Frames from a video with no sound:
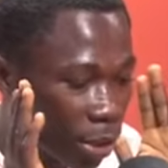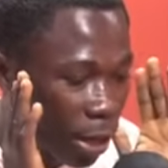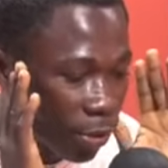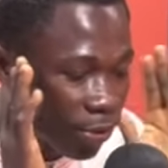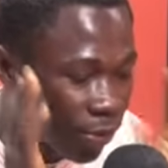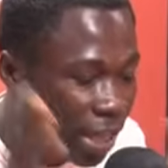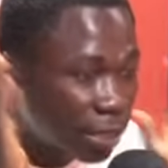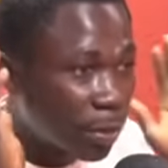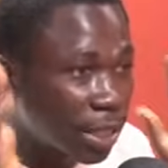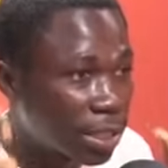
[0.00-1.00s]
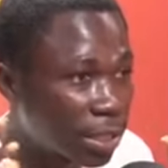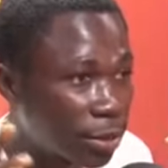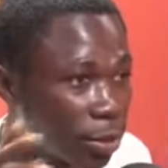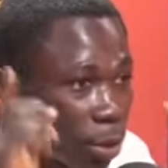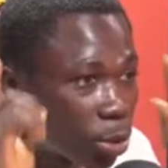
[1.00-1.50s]
your first menses
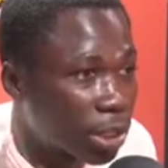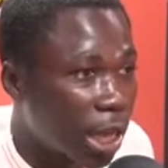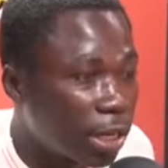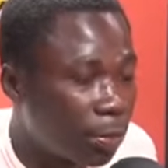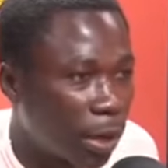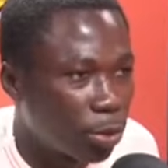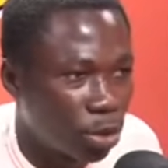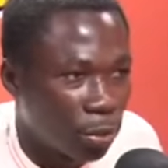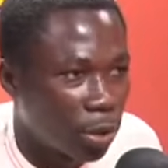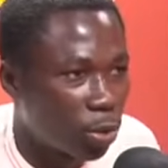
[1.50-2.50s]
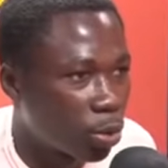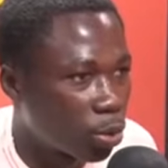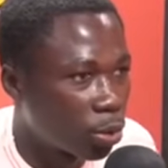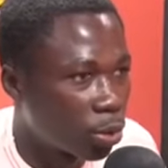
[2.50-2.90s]
and to what sound the panu to me wo.